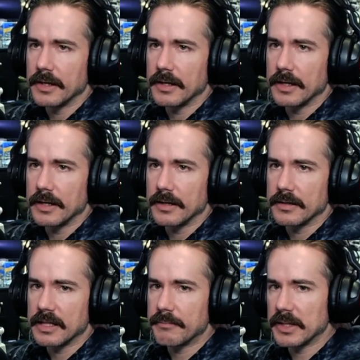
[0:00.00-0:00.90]

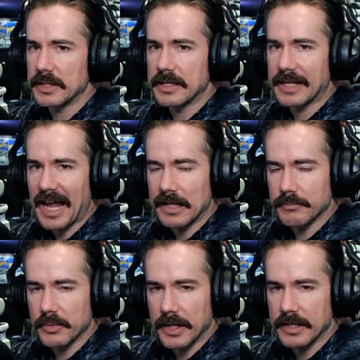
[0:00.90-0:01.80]
the ability to
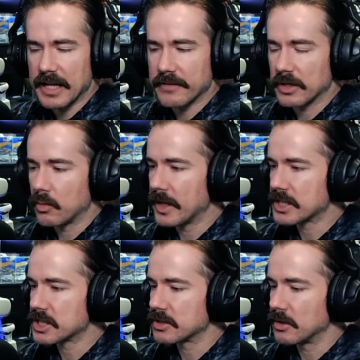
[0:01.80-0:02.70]
calibrate kind of like
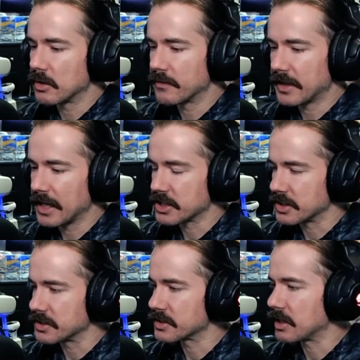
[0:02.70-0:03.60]
which
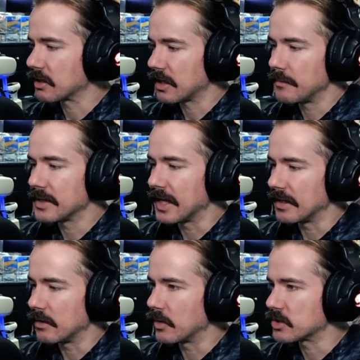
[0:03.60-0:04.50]
notifications are coming in
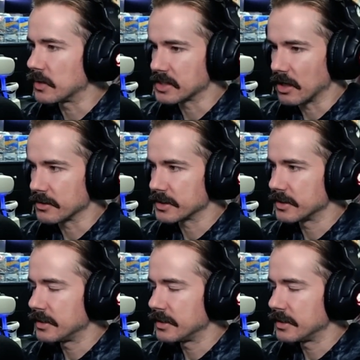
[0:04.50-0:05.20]
and which ones aren't.